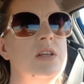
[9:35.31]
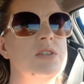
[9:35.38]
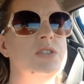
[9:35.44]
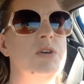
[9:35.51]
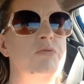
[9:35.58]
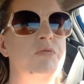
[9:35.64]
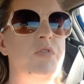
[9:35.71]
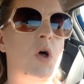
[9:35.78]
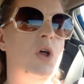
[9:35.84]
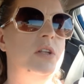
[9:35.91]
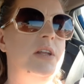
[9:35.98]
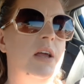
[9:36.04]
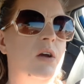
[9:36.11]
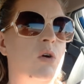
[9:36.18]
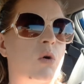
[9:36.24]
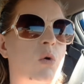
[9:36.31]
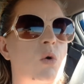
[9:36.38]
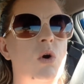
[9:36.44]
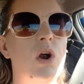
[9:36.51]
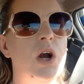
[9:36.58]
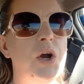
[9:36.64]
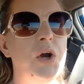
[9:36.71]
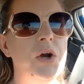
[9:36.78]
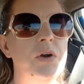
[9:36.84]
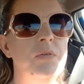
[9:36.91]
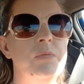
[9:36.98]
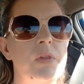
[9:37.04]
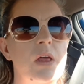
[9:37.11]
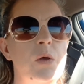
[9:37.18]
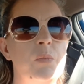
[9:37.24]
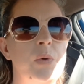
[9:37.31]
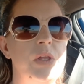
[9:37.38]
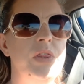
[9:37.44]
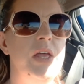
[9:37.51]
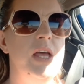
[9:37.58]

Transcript: some fall decor, but